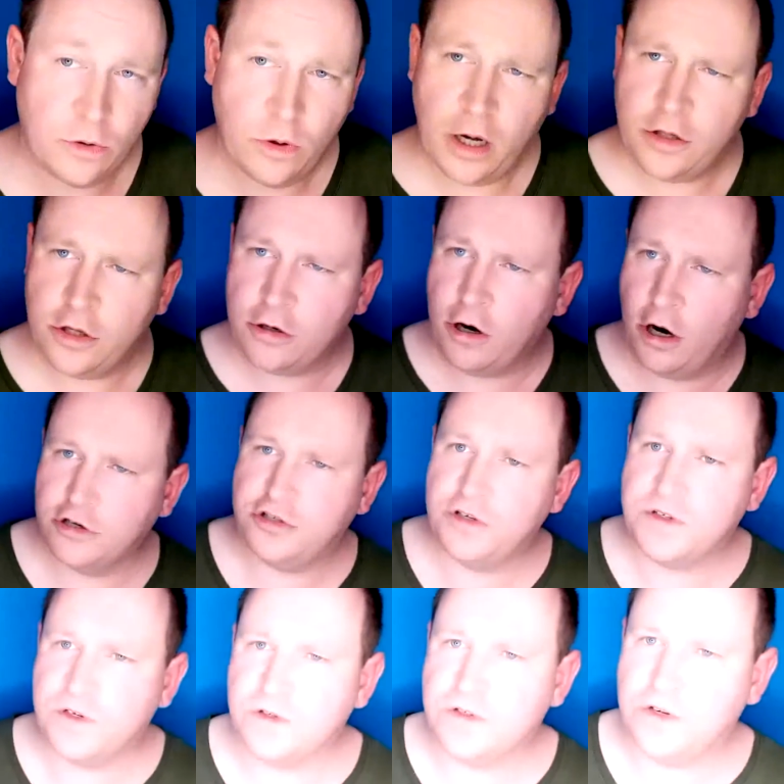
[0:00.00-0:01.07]
their groceries a
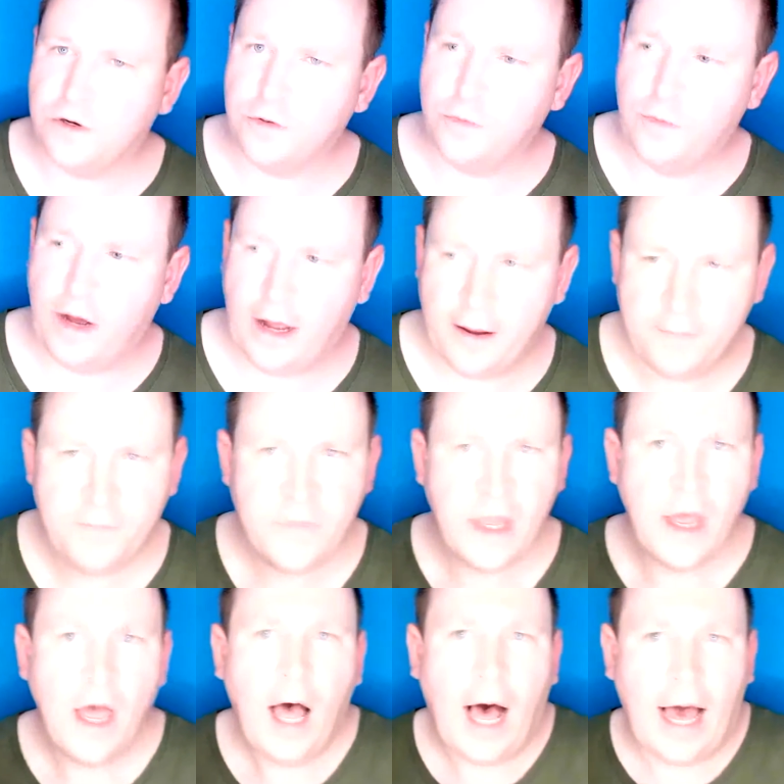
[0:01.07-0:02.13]
certain way.
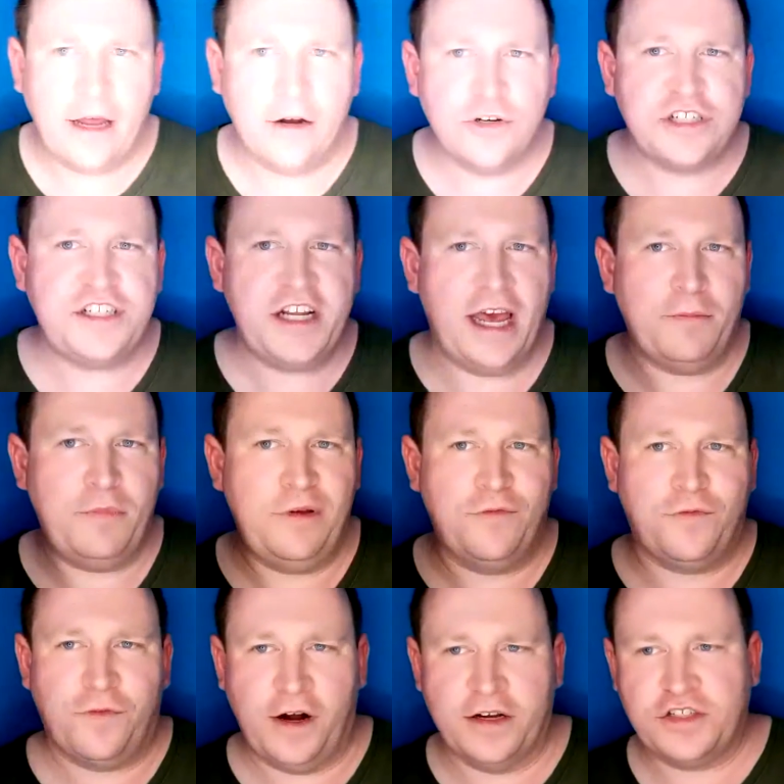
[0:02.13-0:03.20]
I understand being
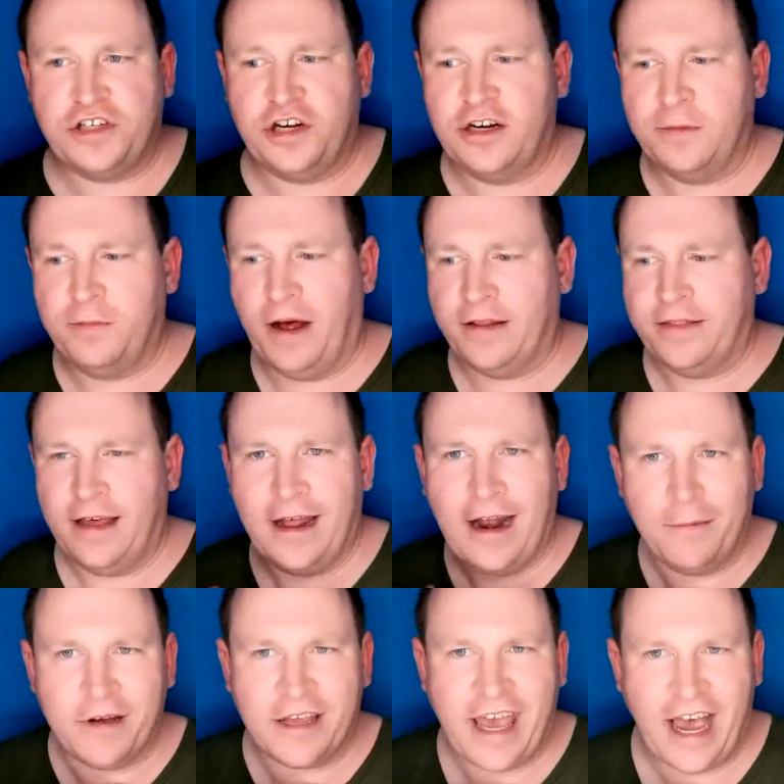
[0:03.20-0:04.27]
frustrated about that. I'm a
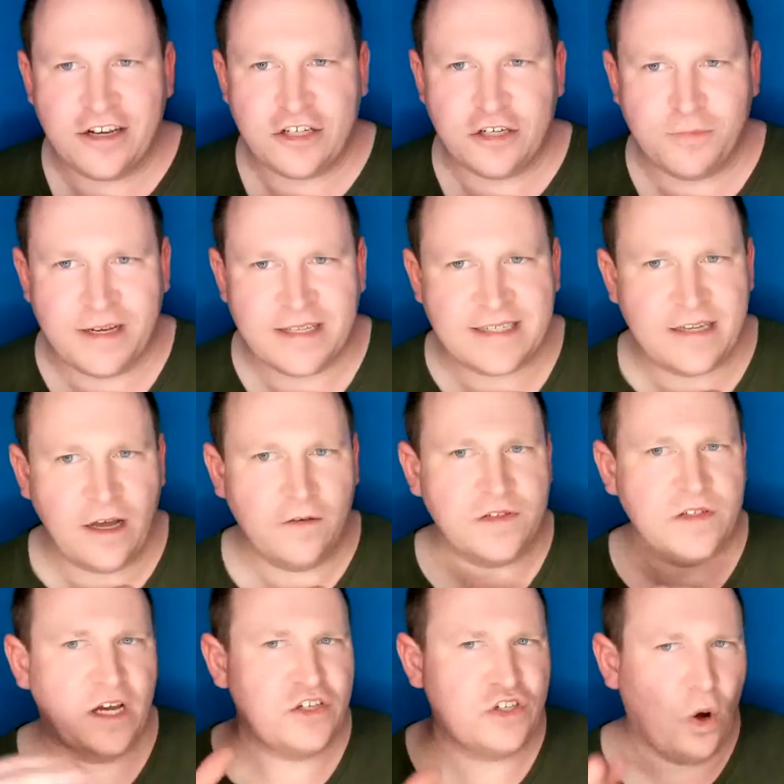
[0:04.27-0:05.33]
cashier myself, so I
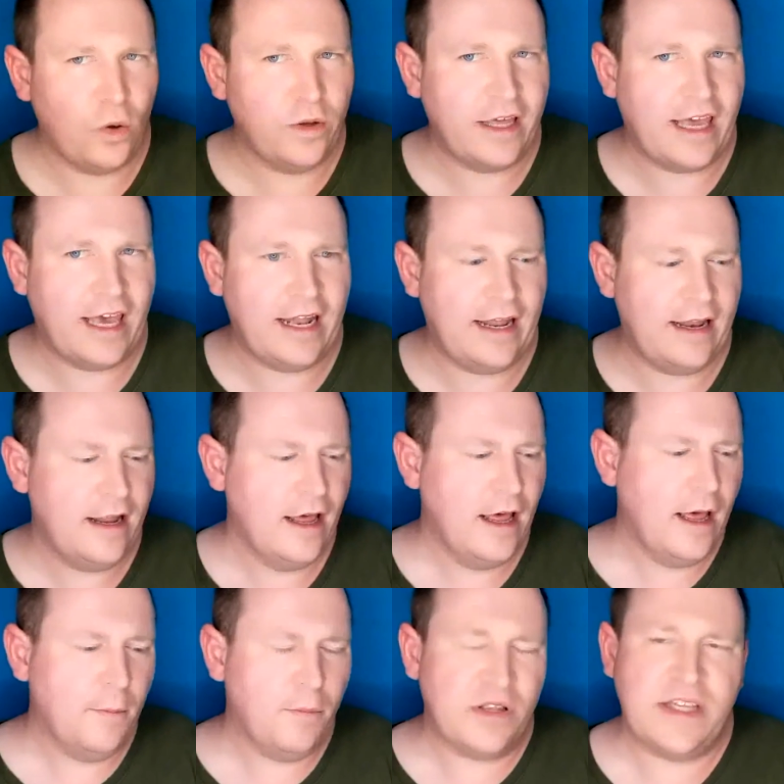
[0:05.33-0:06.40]
totally get it.
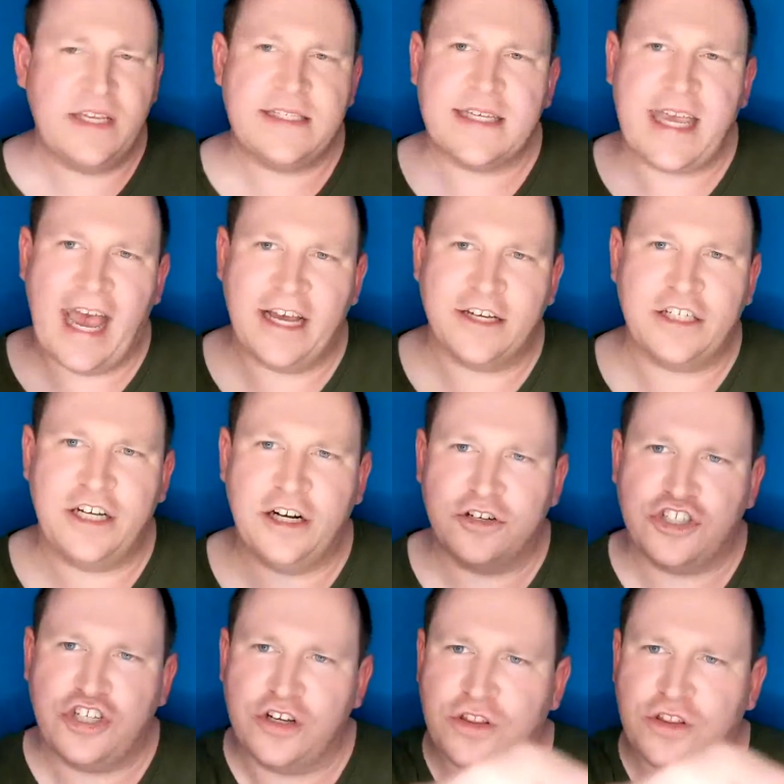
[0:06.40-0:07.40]
But this cashier took their